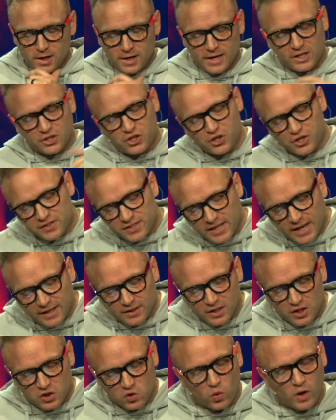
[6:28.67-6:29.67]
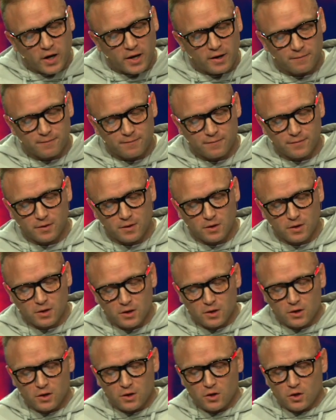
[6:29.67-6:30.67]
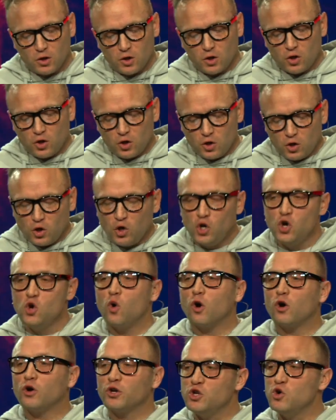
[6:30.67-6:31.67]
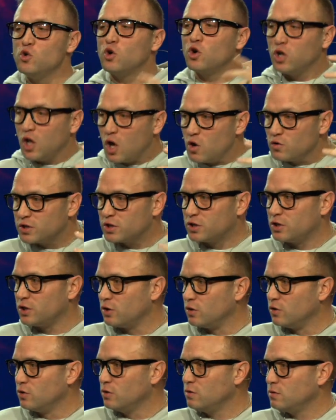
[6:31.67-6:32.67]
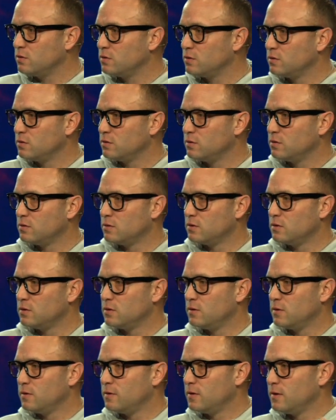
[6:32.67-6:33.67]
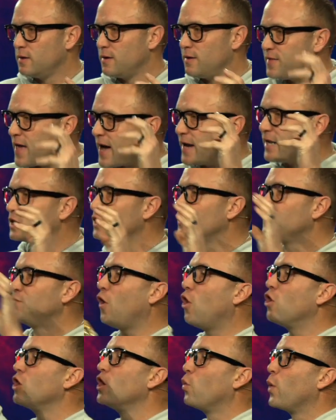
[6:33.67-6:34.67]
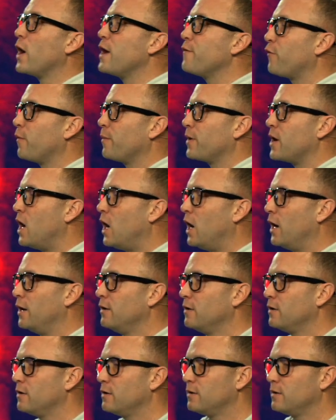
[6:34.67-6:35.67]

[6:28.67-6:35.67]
I guess you could say it this way. Who are you close to that is far away from God?